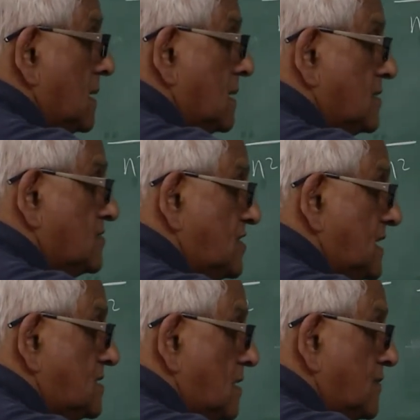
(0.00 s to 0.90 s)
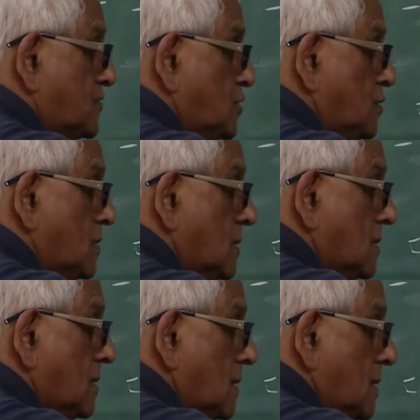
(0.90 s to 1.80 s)
is zeta of 2
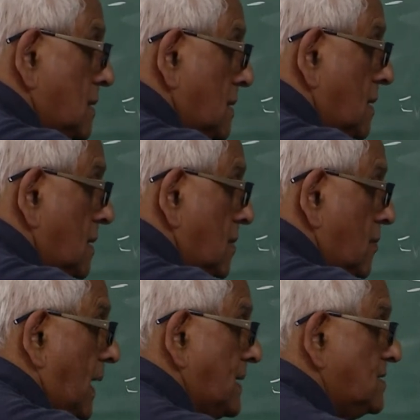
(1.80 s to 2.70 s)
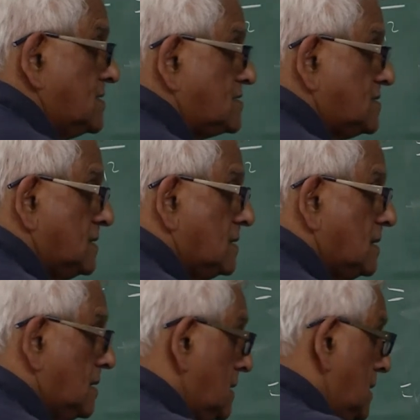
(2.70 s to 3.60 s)
minus
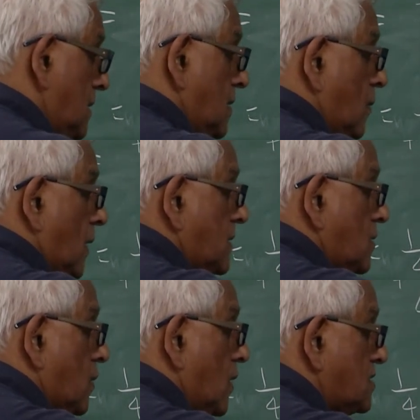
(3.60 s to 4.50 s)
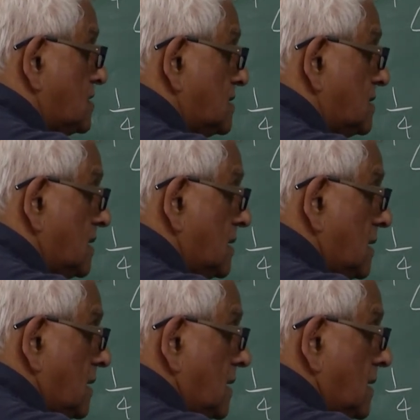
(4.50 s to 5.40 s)
1/4
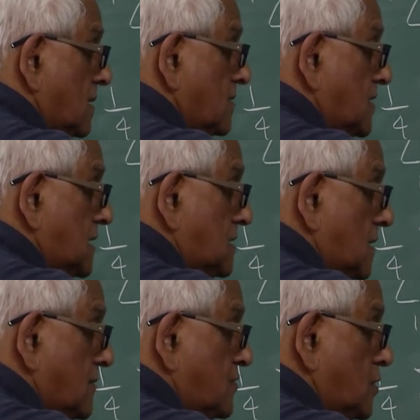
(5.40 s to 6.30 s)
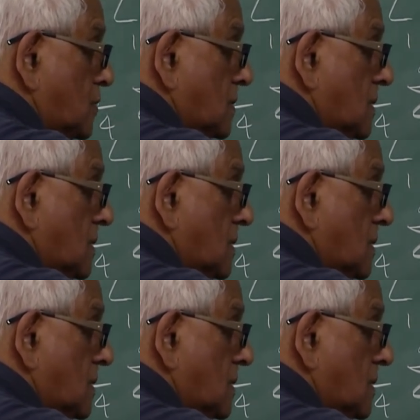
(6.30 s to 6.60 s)
zeta of 2.